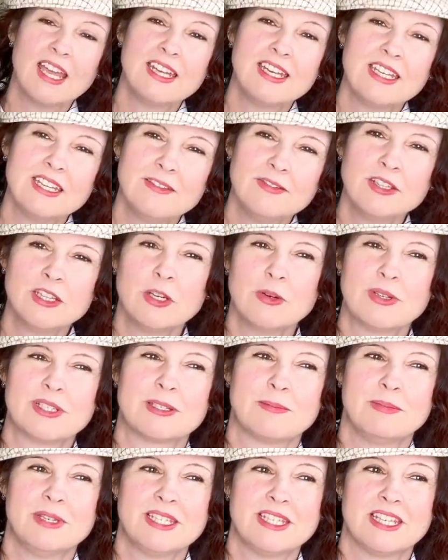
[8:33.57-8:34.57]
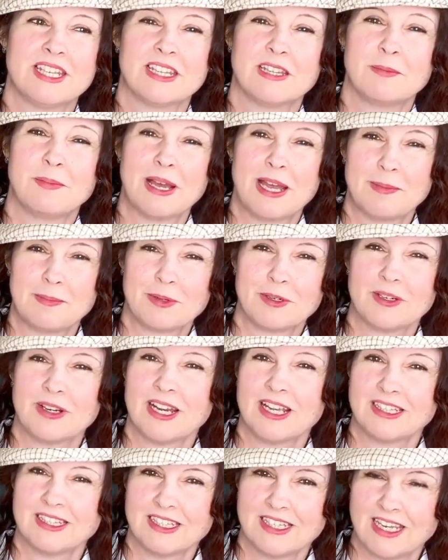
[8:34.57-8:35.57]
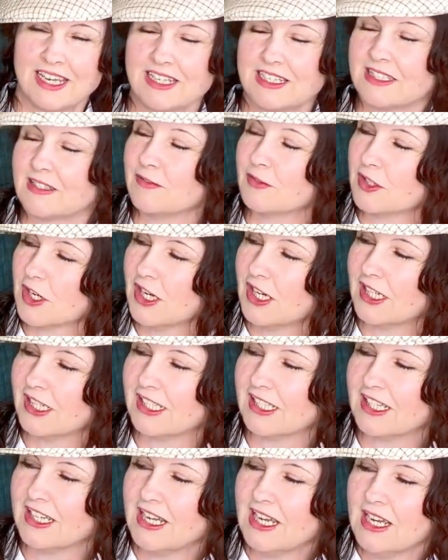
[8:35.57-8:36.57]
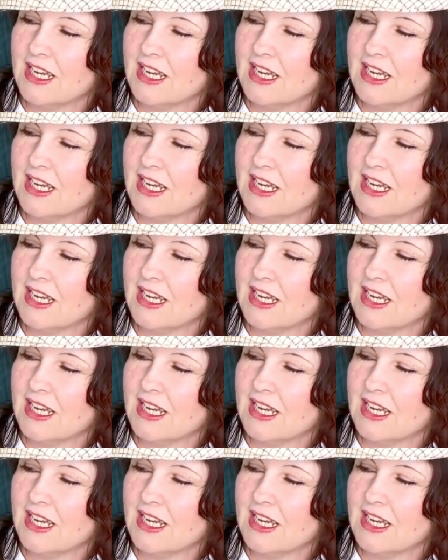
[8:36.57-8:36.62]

And even though it's missing The Piper at the Gates of Dawn,